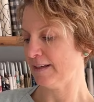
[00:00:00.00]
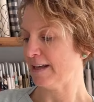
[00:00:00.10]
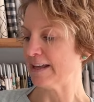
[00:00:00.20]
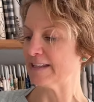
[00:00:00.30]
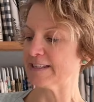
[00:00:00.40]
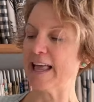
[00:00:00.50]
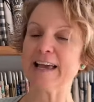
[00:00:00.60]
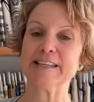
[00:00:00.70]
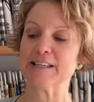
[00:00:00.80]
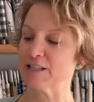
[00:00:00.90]
is
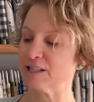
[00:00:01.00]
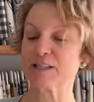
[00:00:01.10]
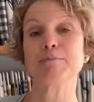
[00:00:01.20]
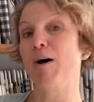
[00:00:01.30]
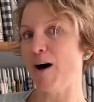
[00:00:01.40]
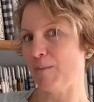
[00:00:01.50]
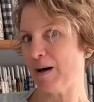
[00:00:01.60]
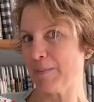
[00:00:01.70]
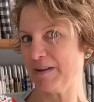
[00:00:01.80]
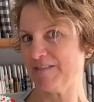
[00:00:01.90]
lined in small
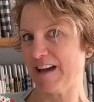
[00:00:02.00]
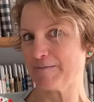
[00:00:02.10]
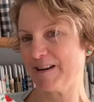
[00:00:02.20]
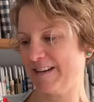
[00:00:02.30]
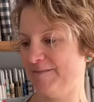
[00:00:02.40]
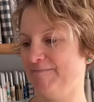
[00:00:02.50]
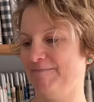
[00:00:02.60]
poppy fabric.